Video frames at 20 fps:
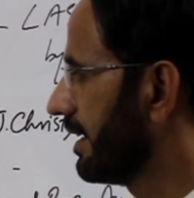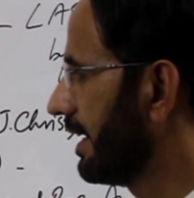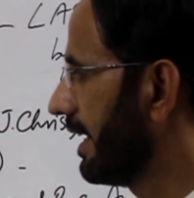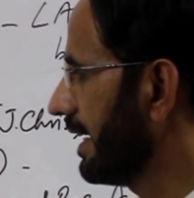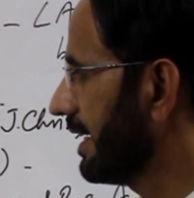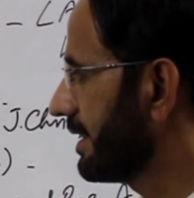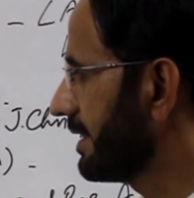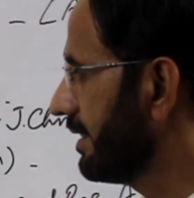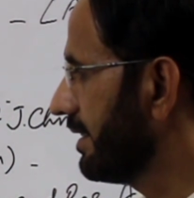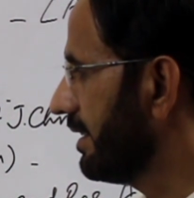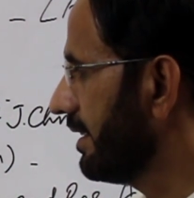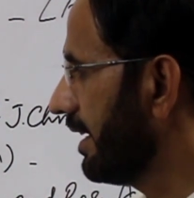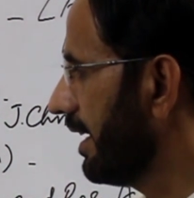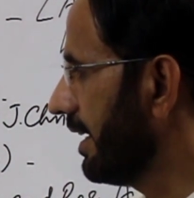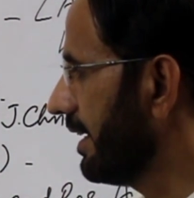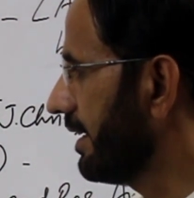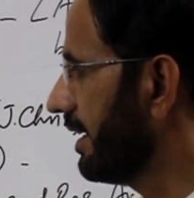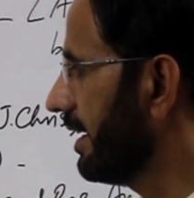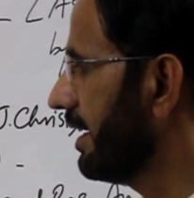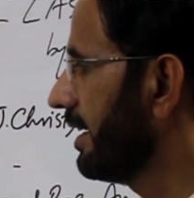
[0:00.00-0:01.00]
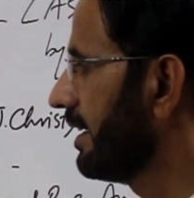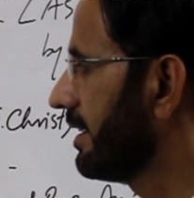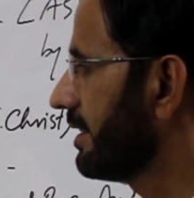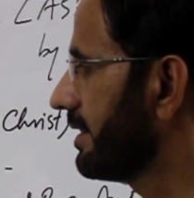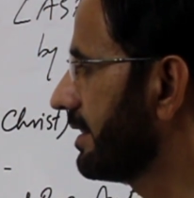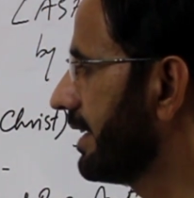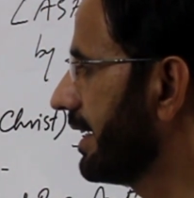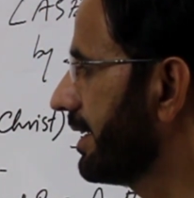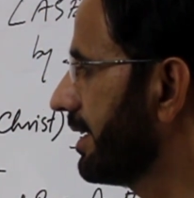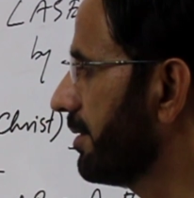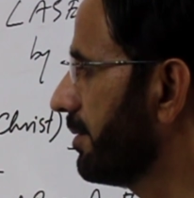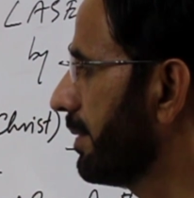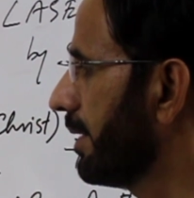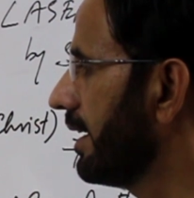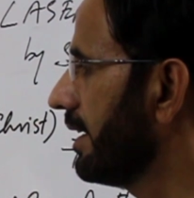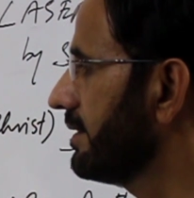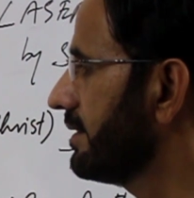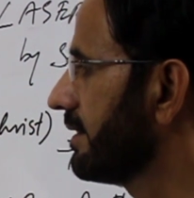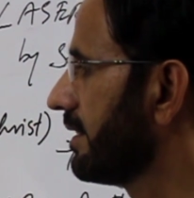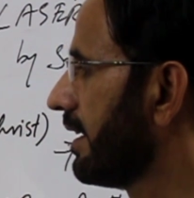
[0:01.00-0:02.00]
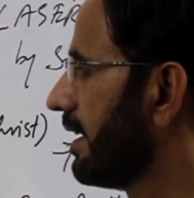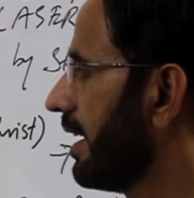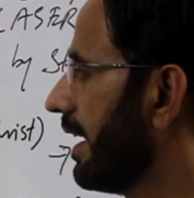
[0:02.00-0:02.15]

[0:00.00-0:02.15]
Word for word: National N A Database